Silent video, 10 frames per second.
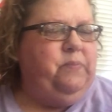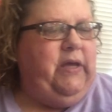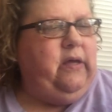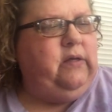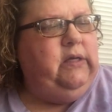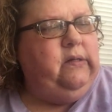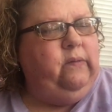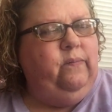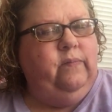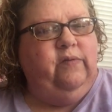back, you know,
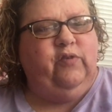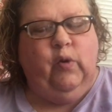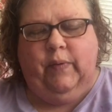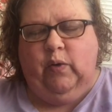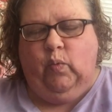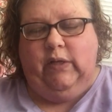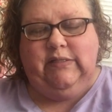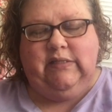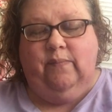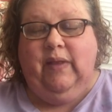if nobody
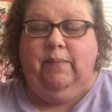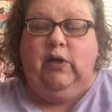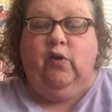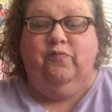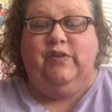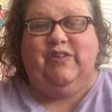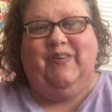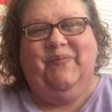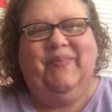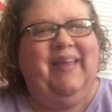wants them. Let me know if you do.
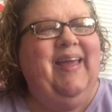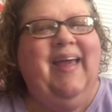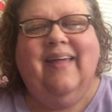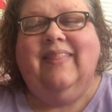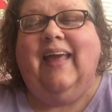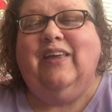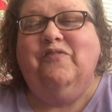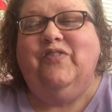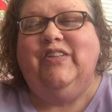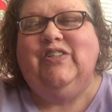Thank you
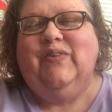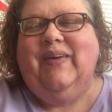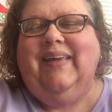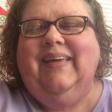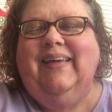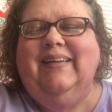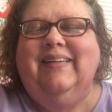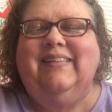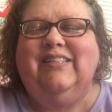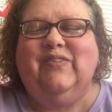for the trinket
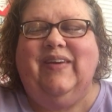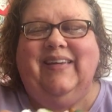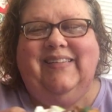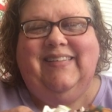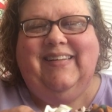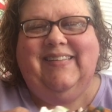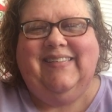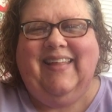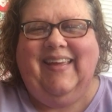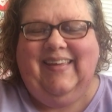dish.
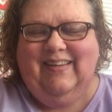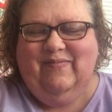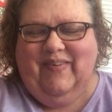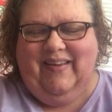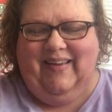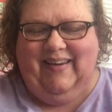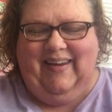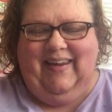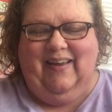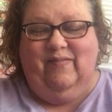Thank you,
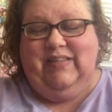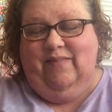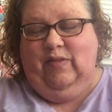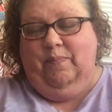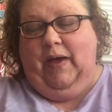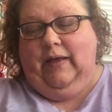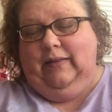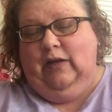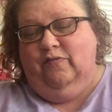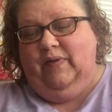Bonnie. I'm saving the pocket
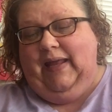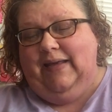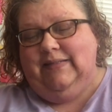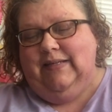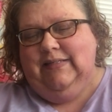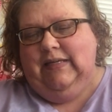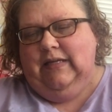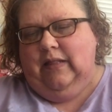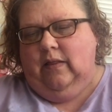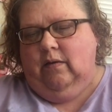letter for last. I see
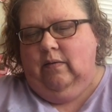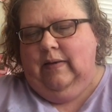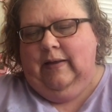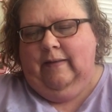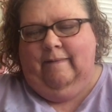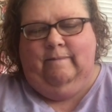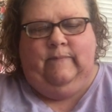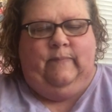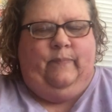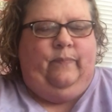it in there.
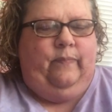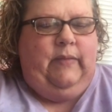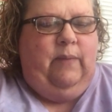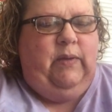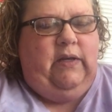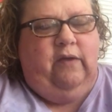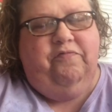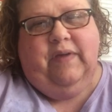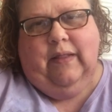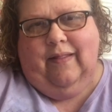I mean, I
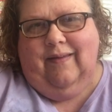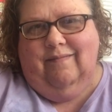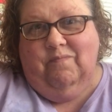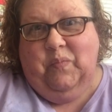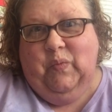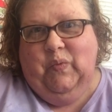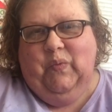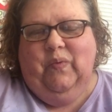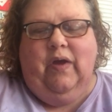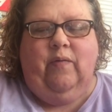feel it.
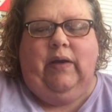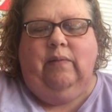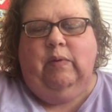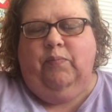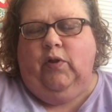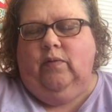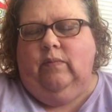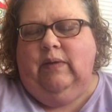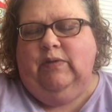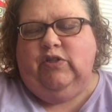All right,
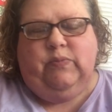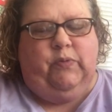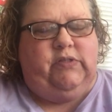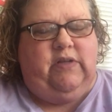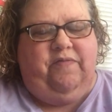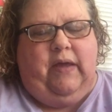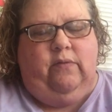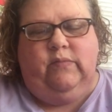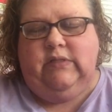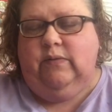let me just pull stuff
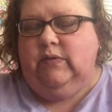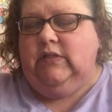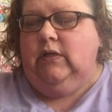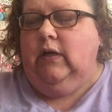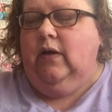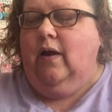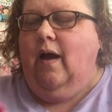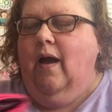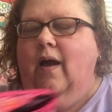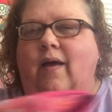out. Let's see what's in here.
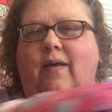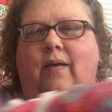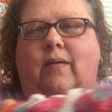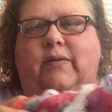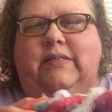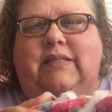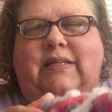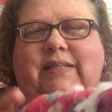Oh, it's